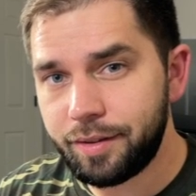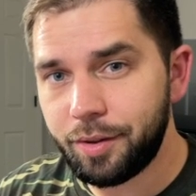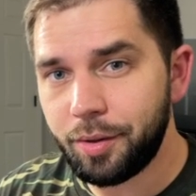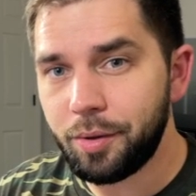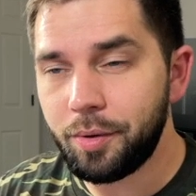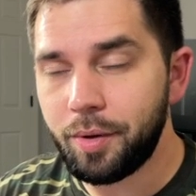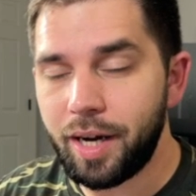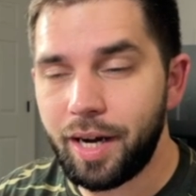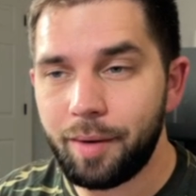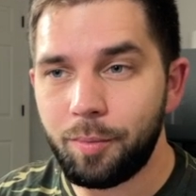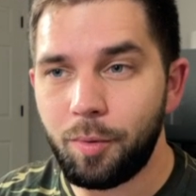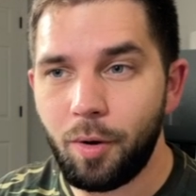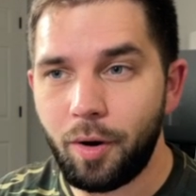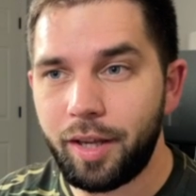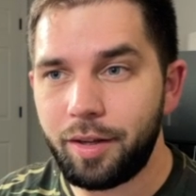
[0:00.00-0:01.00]
so I'm
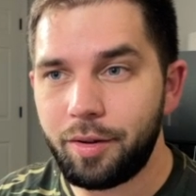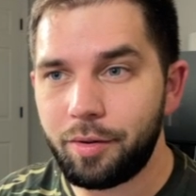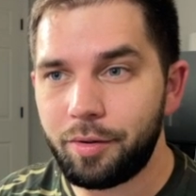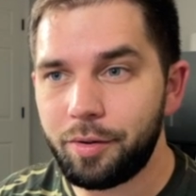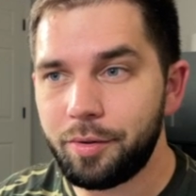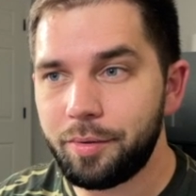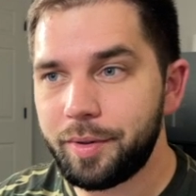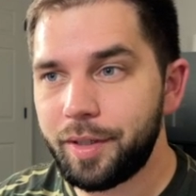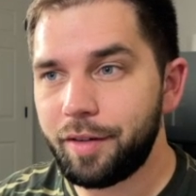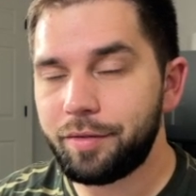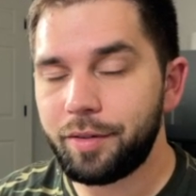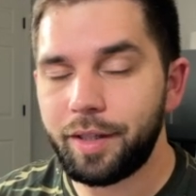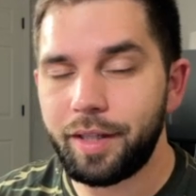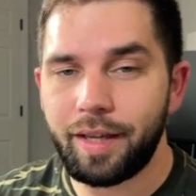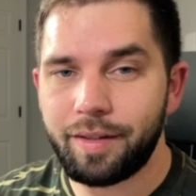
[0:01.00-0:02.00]
walking you through
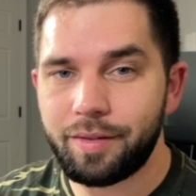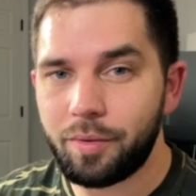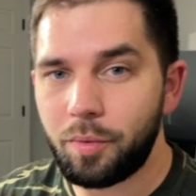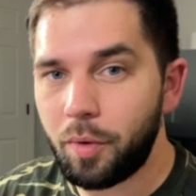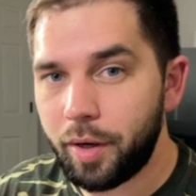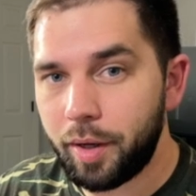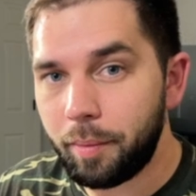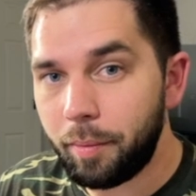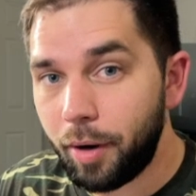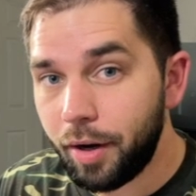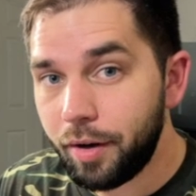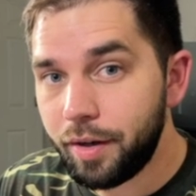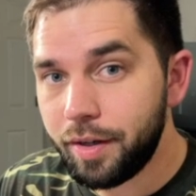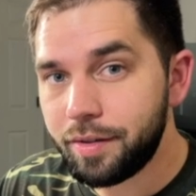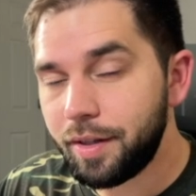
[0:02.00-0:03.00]
definitely as a work in
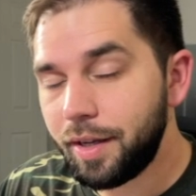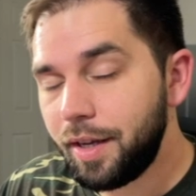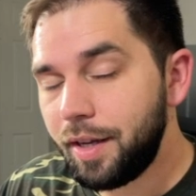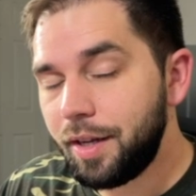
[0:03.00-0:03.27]
progress.